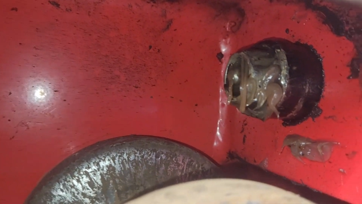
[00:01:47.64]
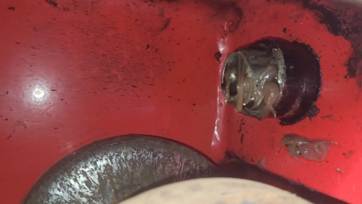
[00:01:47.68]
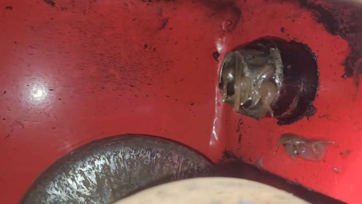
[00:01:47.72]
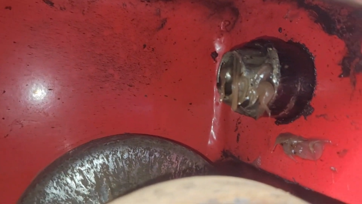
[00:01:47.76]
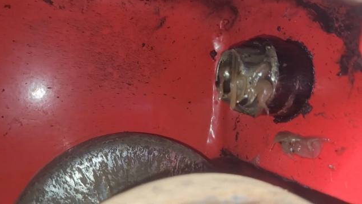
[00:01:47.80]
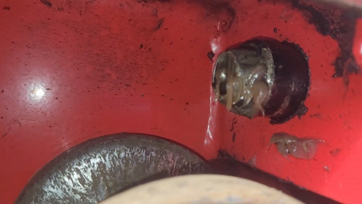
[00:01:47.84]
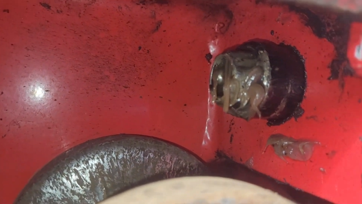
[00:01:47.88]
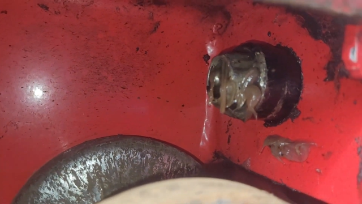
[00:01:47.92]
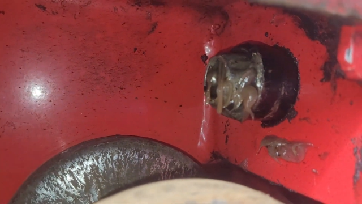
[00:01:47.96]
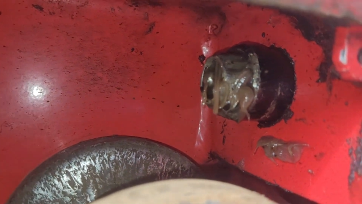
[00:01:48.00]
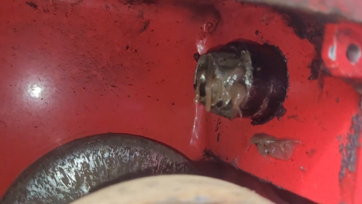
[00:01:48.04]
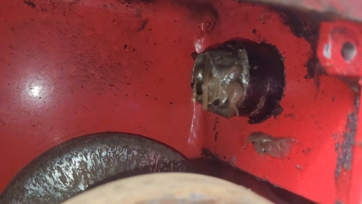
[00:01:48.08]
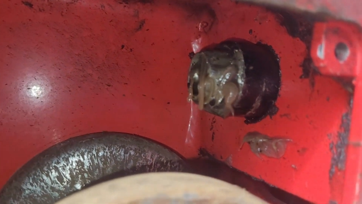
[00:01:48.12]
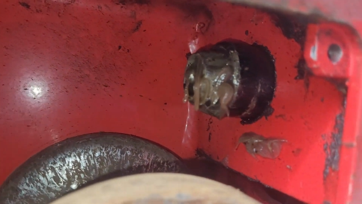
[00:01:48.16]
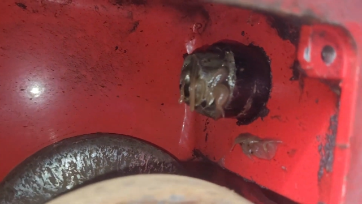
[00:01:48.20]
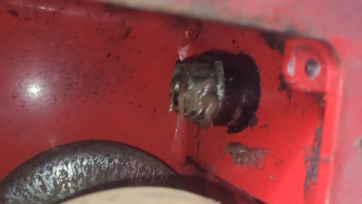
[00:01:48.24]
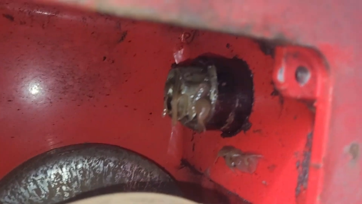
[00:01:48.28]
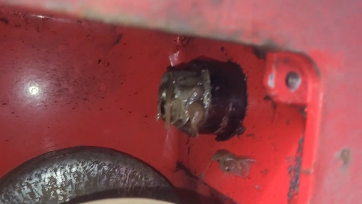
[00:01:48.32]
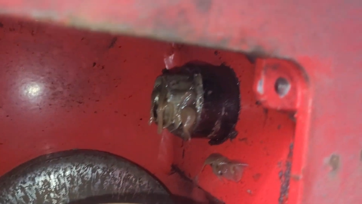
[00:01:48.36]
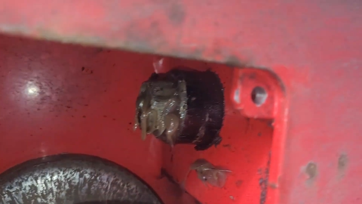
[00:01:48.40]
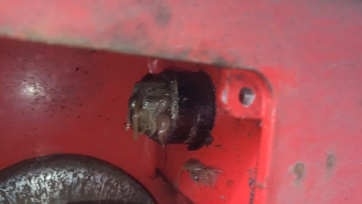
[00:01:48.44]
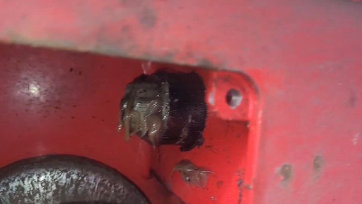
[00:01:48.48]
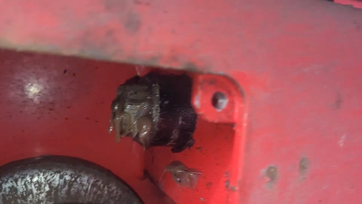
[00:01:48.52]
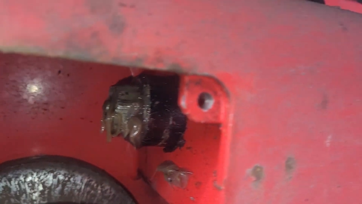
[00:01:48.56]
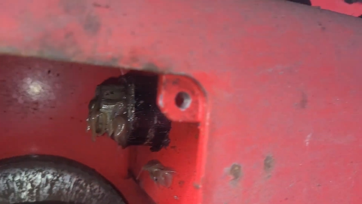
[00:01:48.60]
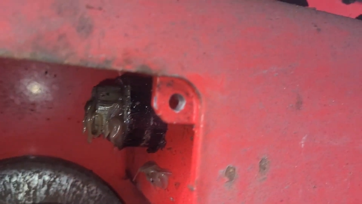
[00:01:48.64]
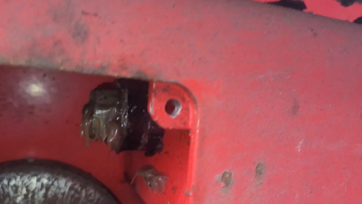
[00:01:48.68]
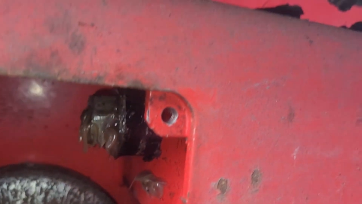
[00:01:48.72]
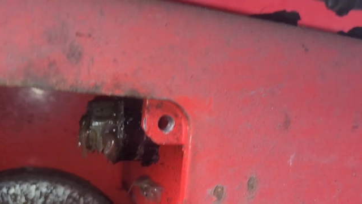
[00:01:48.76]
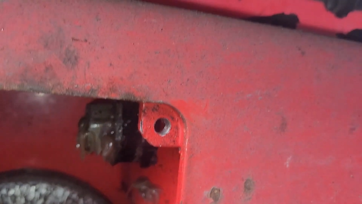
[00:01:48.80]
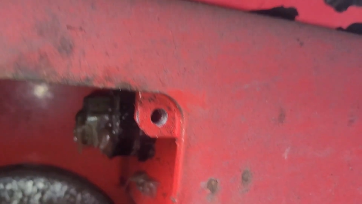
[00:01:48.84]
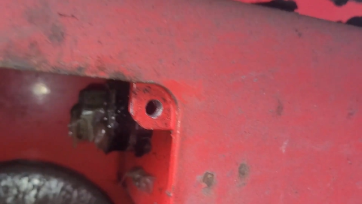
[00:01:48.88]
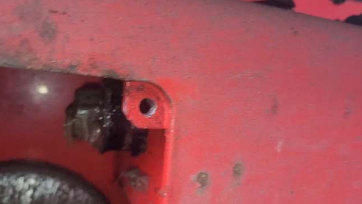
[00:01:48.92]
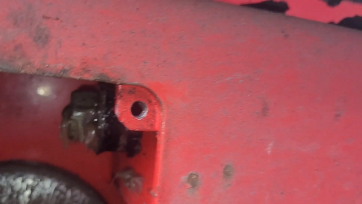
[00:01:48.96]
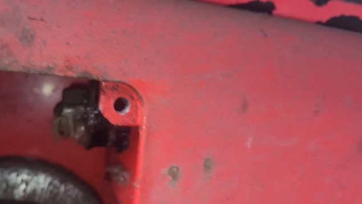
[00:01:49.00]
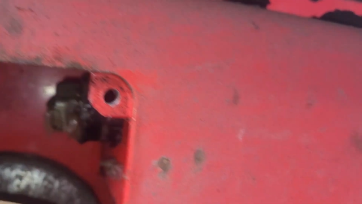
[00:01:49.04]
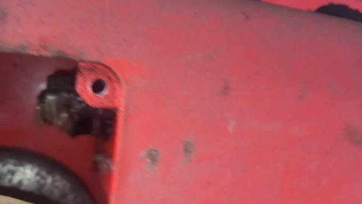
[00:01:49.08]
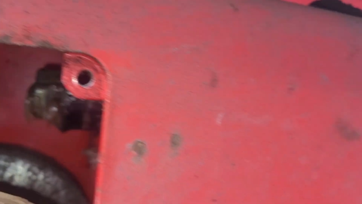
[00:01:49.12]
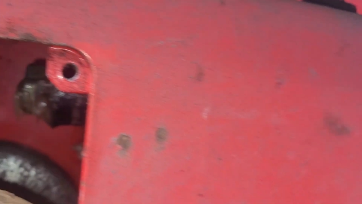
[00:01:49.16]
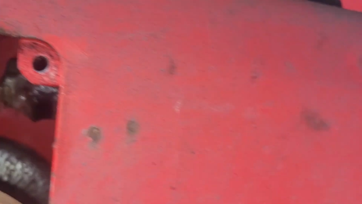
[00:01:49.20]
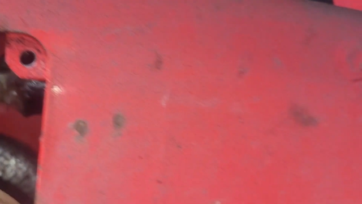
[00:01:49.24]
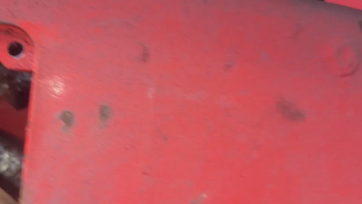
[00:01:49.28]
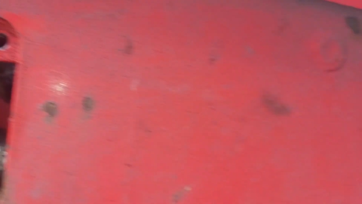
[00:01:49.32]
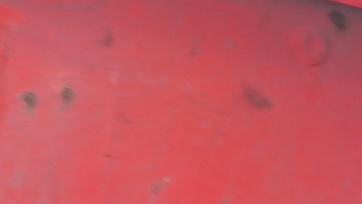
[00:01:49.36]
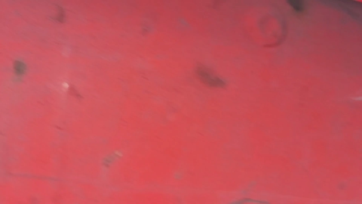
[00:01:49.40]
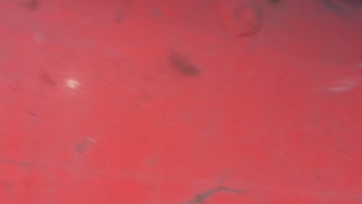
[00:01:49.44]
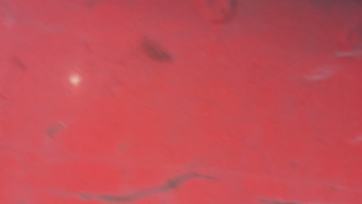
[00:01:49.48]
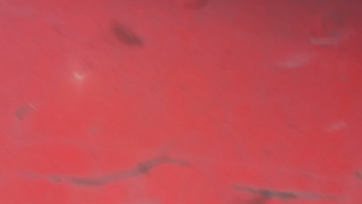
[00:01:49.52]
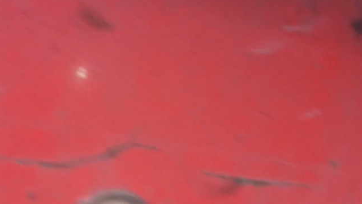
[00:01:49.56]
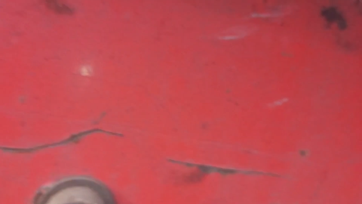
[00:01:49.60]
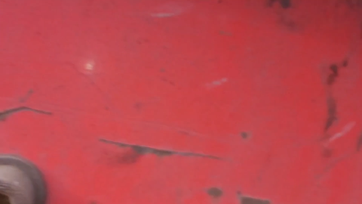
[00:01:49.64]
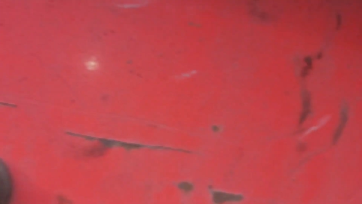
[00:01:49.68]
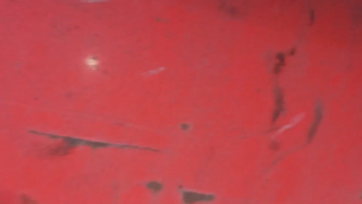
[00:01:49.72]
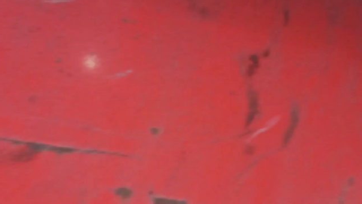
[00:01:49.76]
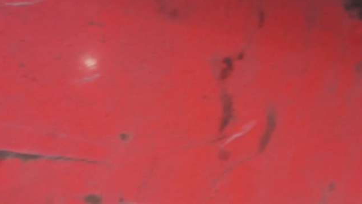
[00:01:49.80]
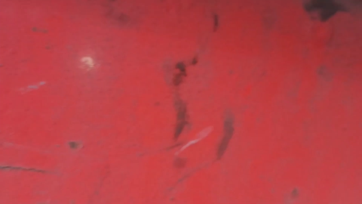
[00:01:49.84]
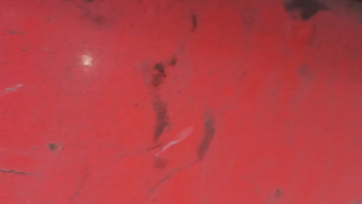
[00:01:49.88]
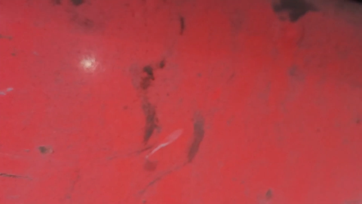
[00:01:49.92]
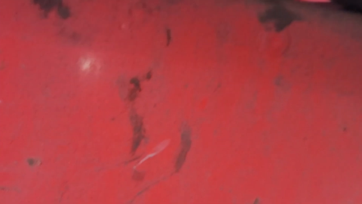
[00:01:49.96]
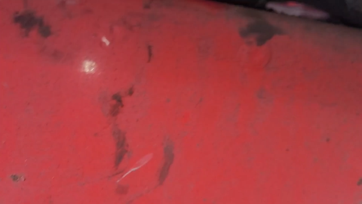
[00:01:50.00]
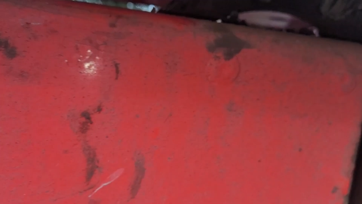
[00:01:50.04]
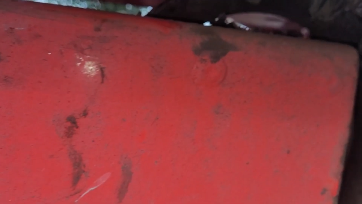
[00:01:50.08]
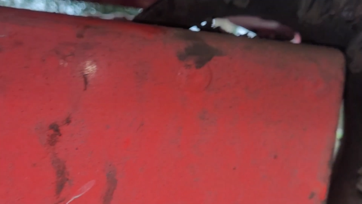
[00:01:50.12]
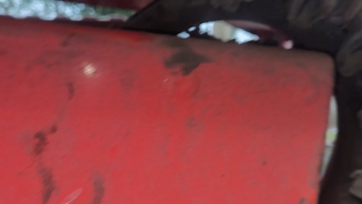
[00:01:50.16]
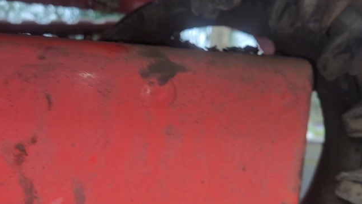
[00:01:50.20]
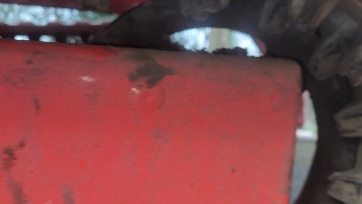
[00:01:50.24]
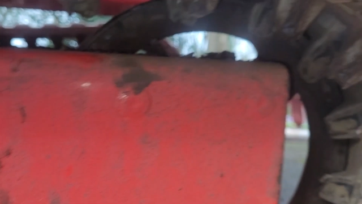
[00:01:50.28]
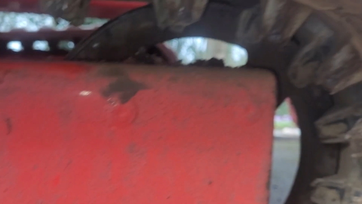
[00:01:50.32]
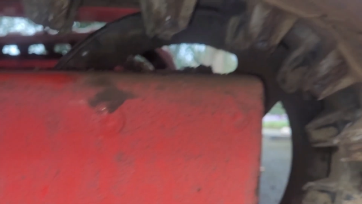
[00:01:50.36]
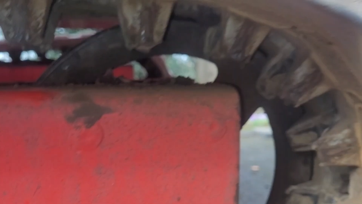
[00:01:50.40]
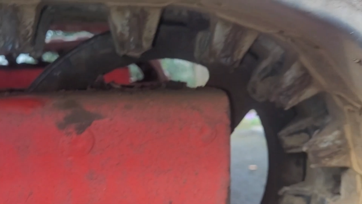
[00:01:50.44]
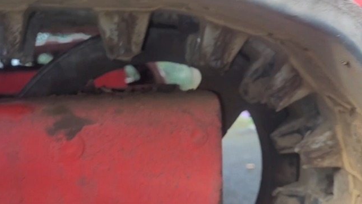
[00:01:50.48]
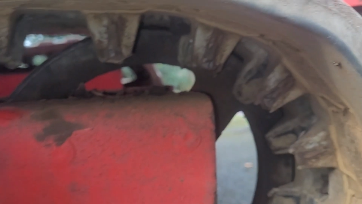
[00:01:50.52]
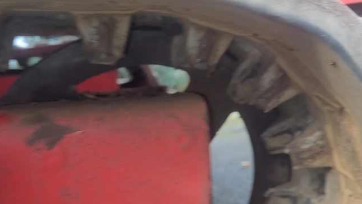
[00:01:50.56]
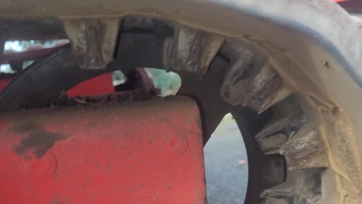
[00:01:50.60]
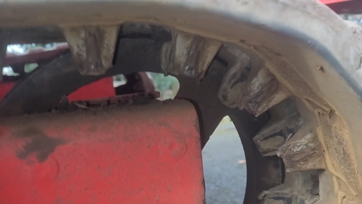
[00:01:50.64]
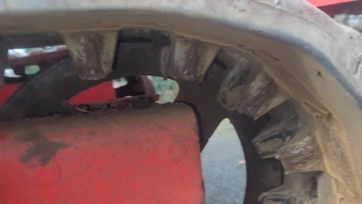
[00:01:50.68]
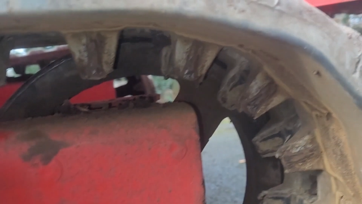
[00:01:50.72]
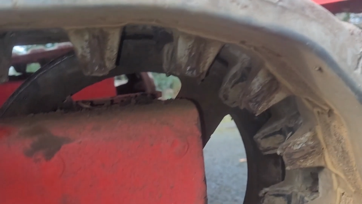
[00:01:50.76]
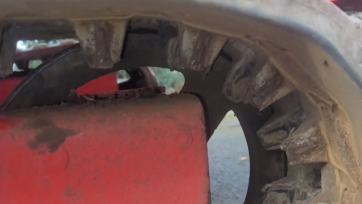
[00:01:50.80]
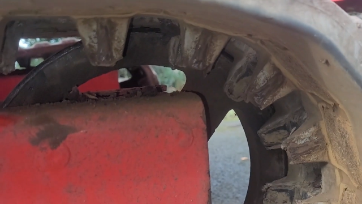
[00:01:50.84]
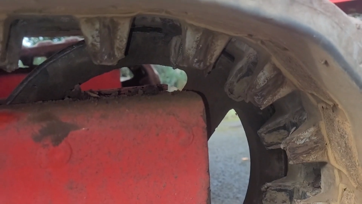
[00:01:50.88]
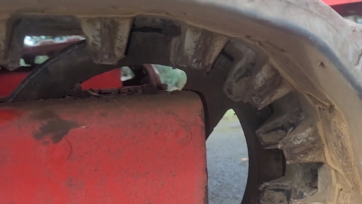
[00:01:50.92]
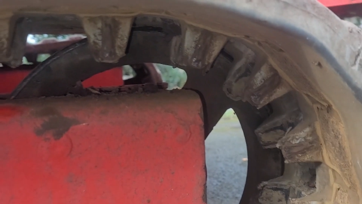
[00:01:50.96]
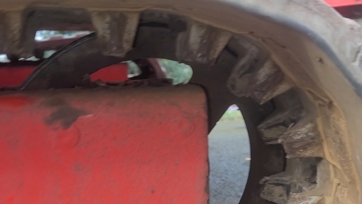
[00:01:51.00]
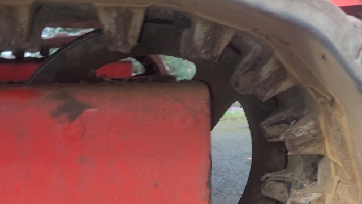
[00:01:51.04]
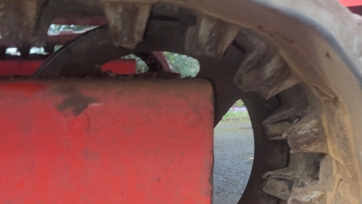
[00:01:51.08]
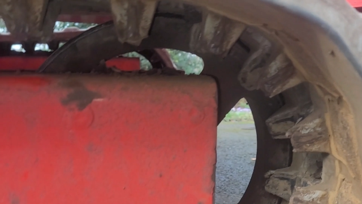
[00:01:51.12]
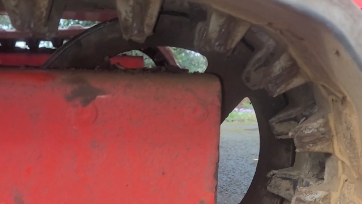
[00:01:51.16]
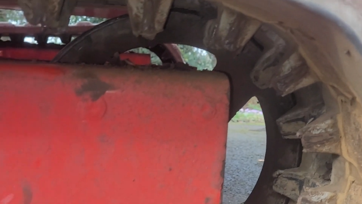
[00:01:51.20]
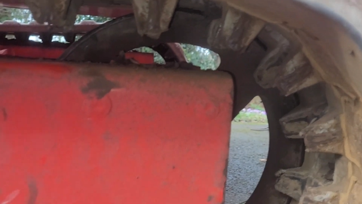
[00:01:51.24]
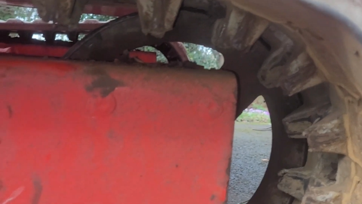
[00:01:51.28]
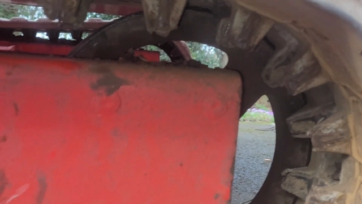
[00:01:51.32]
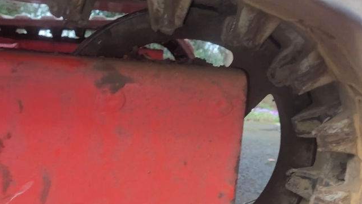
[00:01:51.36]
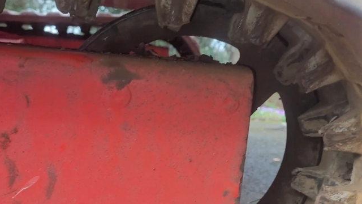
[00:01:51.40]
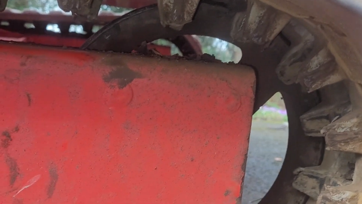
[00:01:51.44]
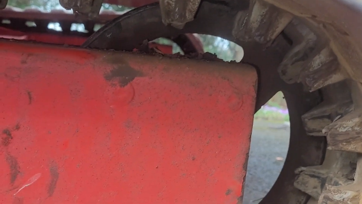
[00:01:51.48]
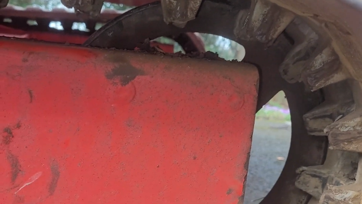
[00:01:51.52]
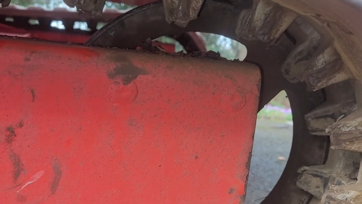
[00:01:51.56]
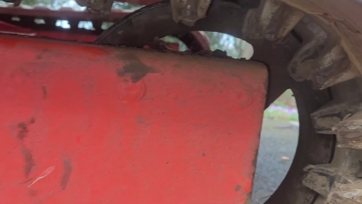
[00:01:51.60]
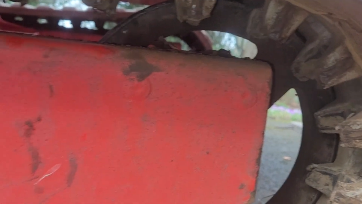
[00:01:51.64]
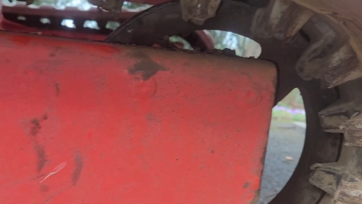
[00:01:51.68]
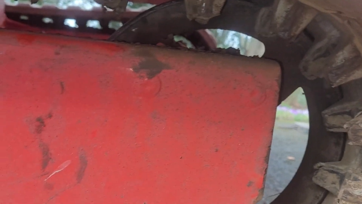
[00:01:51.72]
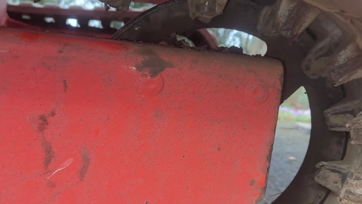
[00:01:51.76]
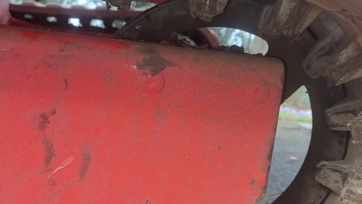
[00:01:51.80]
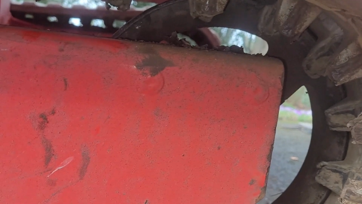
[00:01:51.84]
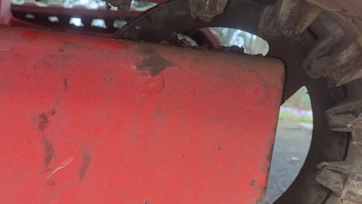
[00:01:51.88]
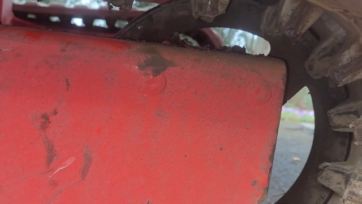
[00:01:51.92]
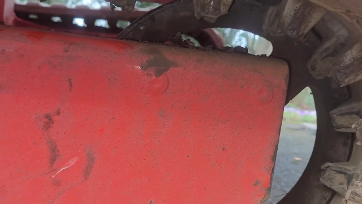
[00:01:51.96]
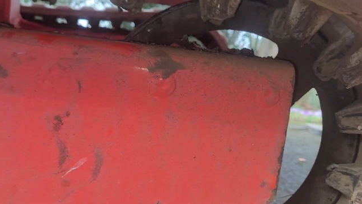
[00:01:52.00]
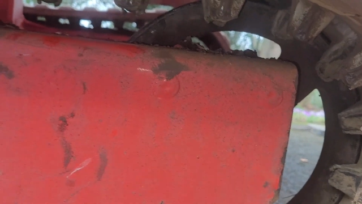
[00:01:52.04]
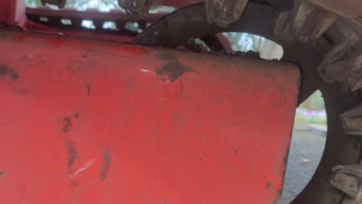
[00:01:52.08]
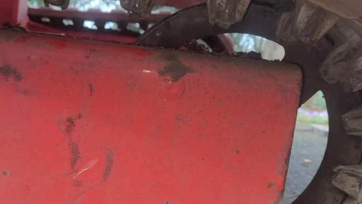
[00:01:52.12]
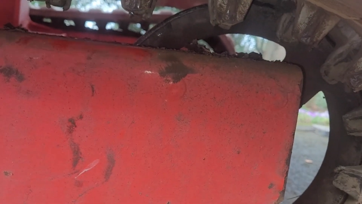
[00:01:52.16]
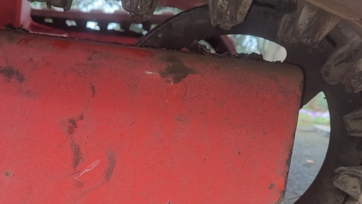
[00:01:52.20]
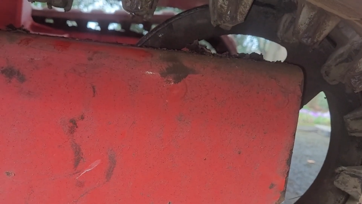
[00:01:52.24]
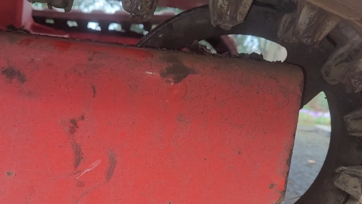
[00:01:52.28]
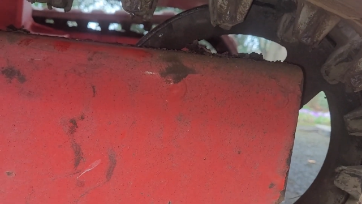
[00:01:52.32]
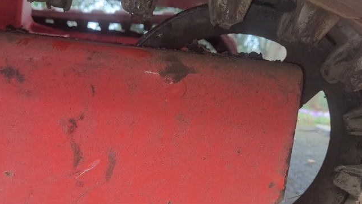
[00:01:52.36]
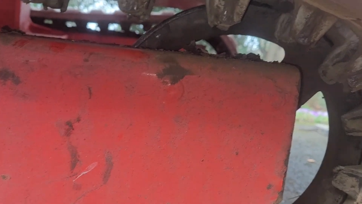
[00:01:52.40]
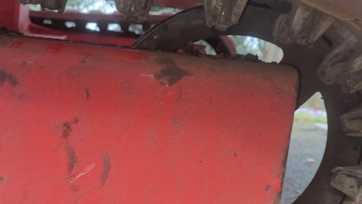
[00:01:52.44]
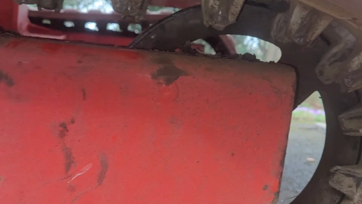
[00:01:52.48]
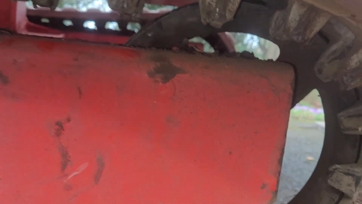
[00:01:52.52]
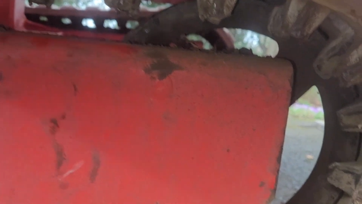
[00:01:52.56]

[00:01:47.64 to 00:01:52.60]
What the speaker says: (no speaker visible)